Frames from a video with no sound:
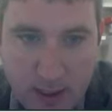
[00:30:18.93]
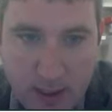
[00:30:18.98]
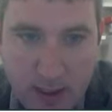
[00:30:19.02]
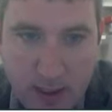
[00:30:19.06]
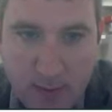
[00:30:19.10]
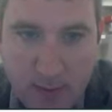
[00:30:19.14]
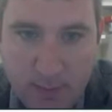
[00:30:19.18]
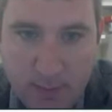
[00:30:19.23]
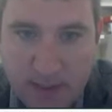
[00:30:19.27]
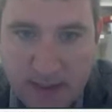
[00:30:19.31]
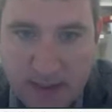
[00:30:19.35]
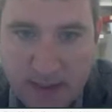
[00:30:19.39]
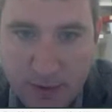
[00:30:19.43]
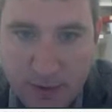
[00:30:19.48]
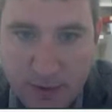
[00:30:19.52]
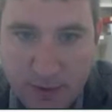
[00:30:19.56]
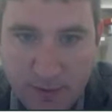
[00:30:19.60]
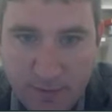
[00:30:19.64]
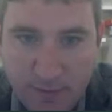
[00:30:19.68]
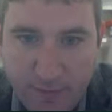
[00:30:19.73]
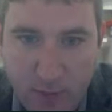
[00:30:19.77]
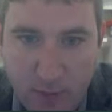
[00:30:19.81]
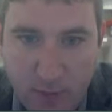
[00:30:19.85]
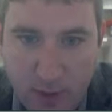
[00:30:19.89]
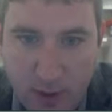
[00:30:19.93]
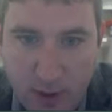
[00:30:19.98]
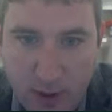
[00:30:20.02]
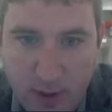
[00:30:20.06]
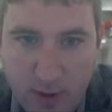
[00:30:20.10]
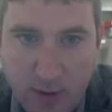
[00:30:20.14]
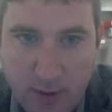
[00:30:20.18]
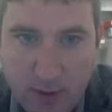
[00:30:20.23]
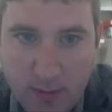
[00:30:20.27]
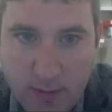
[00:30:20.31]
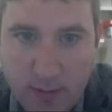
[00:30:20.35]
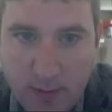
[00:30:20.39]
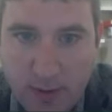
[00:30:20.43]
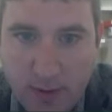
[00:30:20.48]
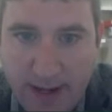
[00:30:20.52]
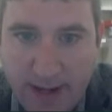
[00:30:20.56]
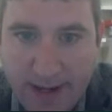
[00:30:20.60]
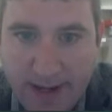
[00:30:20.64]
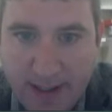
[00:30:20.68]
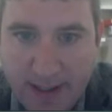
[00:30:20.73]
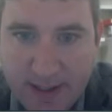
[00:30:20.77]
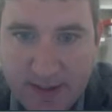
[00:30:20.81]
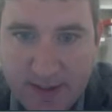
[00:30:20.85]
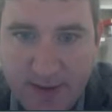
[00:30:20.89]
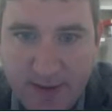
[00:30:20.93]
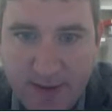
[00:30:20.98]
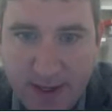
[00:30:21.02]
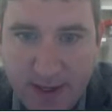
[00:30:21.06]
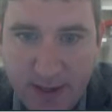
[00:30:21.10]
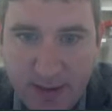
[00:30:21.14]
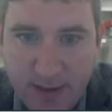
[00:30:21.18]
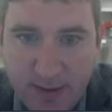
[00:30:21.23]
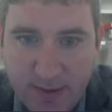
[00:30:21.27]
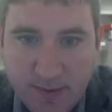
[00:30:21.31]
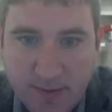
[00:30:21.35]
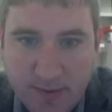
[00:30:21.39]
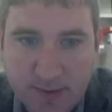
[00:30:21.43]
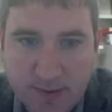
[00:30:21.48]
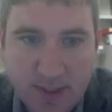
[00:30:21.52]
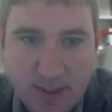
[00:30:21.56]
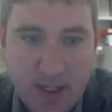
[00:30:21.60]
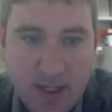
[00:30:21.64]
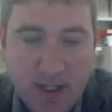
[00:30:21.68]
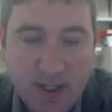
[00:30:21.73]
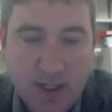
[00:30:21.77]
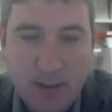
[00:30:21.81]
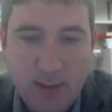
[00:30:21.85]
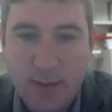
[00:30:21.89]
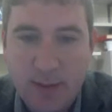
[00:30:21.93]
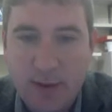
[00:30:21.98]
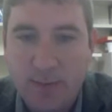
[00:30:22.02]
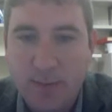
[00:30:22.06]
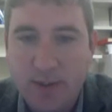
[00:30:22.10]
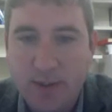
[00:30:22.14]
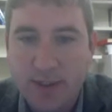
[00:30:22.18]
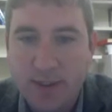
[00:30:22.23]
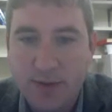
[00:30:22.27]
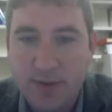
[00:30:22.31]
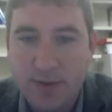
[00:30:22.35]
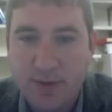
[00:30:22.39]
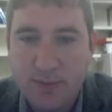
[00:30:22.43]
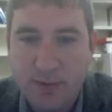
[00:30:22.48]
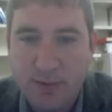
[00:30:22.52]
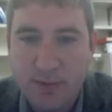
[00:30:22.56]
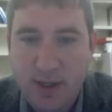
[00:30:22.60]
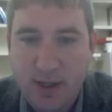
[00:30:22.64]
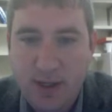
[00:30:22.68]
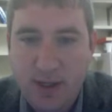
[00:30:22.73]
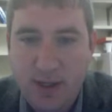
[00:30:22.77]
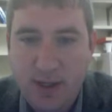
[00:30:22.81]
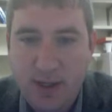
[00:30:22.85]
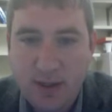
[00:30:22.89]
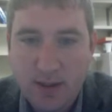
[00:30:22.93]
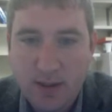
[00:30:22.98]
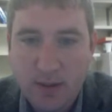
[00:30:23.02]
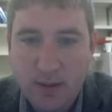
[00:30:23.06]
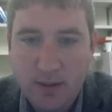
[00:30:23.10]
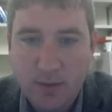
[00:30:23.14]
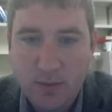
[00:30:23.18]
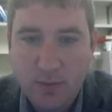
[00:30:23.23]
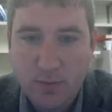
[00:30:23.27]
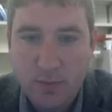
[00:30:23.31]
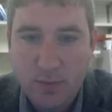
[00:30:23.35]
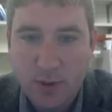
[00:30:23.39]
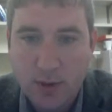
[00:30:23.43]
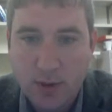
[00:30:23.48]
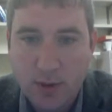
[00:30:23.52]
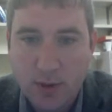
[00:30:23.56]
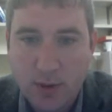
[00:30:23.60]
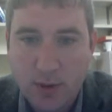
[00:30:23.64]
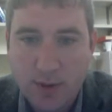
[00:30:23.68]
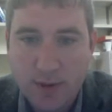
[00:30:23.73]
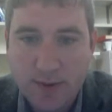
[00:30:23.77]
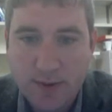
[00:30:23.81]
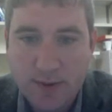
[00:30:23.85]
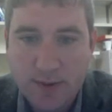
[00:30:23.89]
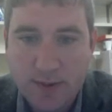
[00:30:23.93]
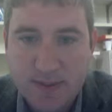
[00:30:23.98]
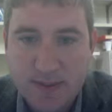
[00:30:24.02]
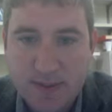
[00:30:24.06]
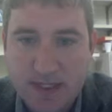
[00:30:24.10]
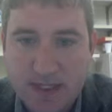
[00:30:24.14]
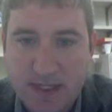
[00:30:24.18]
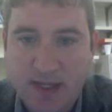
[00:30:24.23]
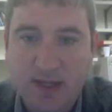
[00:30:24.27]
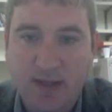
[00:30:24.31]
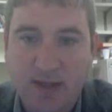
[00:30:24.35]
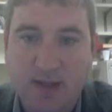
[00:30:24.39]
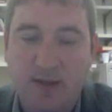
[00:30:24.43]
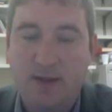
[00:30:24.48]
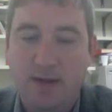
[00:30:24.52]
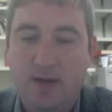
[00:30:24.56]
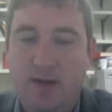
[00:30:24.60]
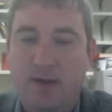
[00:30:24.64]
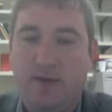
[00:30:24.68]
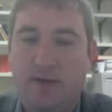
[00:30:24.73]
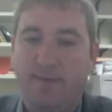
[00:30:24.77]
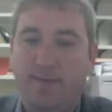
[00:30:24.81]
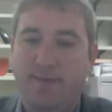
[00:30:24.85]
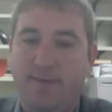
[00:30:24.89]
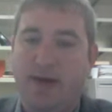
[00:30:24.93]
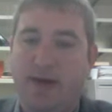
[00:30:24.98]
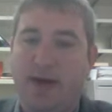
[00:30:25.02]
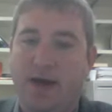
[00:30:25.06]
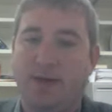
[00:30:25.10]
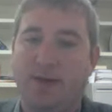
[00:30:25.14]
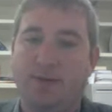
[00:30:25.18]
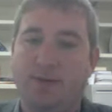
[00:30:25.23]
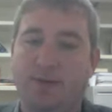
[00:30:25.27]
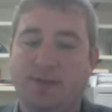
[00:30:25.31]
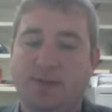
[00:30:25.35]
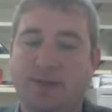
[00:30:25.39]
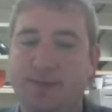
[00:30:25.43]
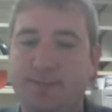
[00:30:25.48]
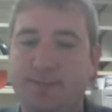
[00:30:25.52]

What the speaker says: My 0 to 4 were x values. My 1 to 3 were z values.